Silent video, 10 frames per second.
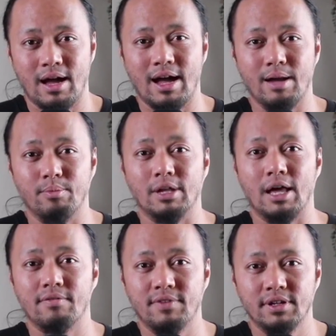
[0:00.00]
I am
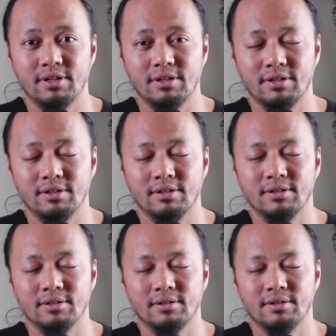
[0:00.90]
loved,
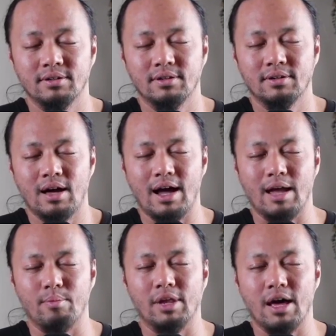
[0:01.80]
I
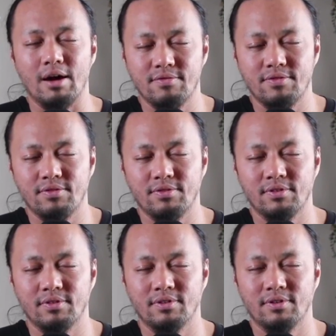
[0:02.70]
am love,
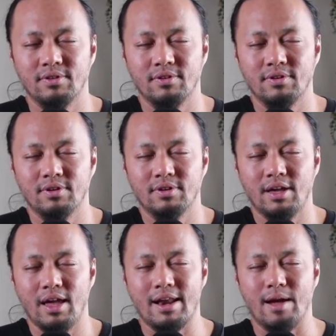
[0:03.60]

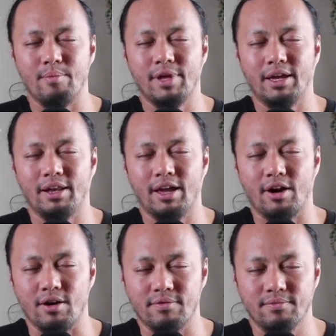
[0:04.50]
and I am taken
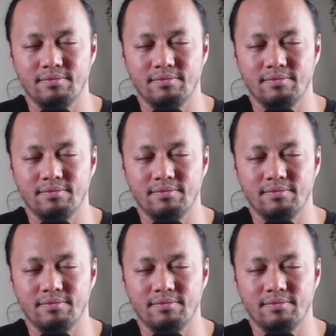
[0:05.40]
care of.